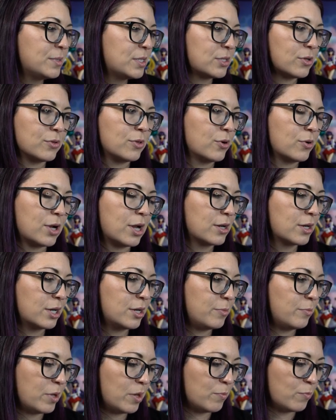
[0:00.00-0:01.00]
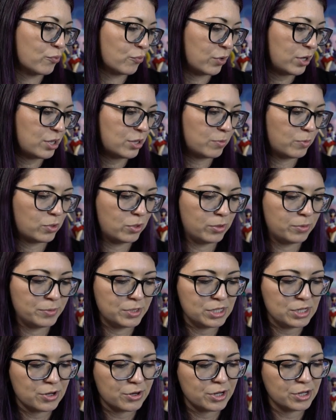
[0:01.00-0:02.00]
so they're not going to be breathable
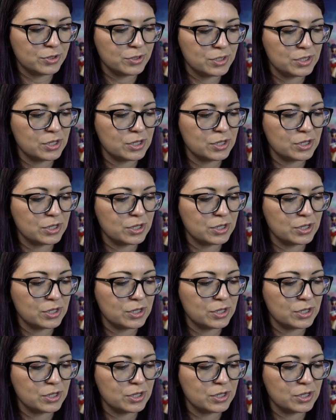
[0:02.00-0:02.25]
material.